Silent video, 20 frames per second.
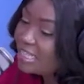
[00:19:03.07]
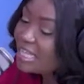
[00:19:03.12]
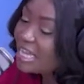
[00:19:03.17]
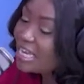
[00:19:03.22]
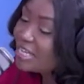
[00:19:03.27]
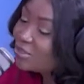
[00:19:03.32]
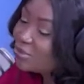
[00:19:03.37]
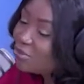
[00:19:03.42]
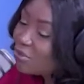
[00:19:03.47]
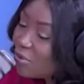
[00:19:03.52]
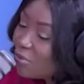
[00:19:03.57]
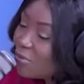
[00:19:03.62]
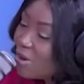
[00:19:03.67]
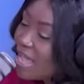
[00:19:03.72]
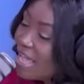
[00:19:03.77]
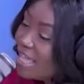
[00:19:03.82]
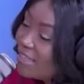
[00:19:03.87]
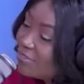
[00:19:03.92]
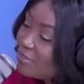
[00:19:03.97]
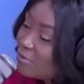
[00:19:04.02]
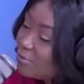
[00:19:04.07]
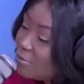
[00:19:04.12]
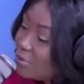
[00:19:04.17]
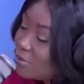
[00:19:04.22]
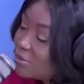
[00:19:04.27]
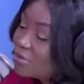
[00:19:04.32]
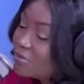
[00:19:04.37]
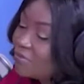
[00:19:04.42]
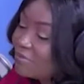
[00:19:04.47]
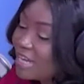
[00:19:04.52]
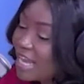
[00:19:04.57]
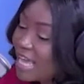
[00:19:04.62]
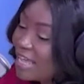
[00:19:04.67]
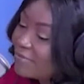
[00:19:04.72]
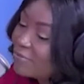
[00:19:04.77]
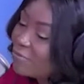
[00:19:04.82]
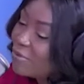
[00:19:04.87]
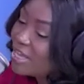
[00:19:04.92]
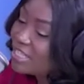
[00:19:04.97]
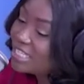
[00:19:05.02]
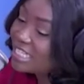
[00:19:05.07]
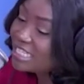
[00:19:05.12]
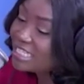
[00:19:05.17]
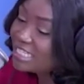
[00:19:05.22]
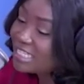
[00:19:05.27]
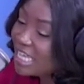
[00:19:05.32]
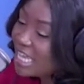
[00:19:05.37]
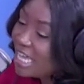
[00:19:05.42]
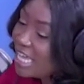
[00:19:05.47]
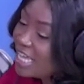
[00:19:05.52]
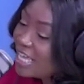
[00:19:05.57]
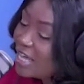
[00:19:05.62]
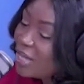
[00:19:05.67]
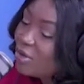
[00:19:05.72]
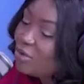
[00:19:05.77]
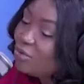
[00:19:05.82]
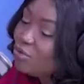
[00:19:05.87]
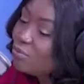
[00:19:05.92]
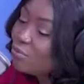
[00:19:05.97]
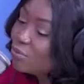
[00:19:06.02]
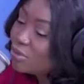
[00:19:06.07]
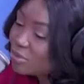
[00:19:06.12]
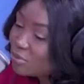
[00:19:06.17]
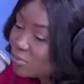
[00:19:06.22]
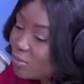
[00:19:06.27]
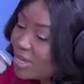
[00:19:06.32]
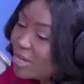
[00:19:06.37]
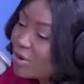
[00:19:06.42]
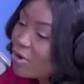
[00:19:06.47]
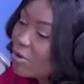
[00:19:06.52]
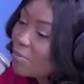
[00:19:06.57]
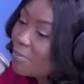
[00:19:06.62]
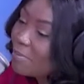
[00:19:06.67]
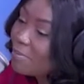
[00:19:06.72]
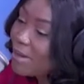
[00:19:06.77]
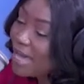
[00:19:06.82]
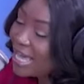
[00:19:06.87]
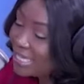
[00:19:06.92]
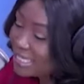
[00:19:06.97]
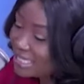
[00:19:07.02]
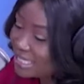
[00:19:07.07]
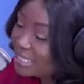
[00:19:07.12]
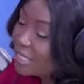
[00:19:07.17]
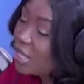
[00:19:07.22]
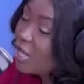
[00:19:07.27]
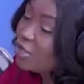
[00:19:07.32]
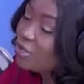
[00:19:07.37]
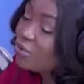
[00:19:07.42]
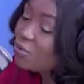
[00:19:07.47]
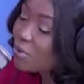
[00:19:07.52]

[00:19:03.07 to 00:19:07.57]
There is nowhere in the books of life where they say you must wake up by 6.